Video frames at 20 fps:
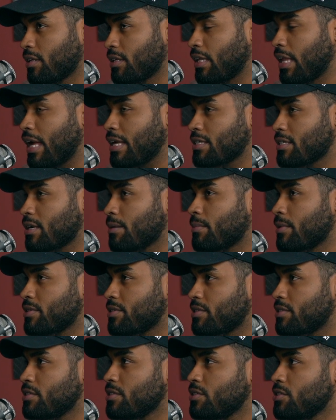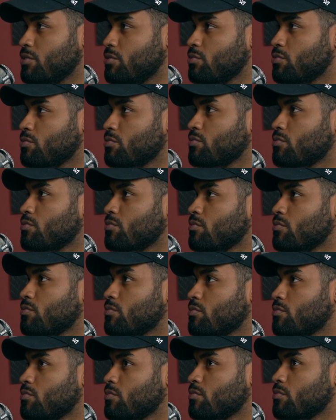the last time I seen you,
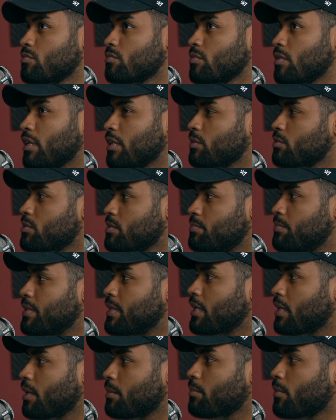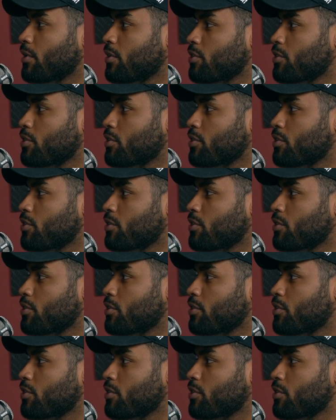I think it was a BLM